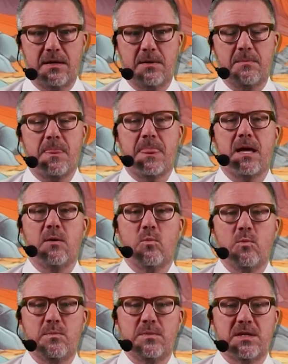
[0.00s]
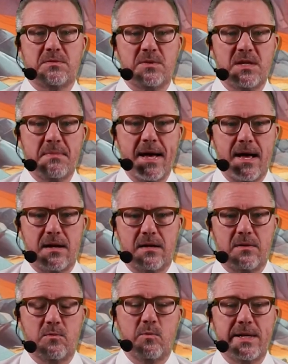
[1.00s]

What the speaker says: Doesn't really matter.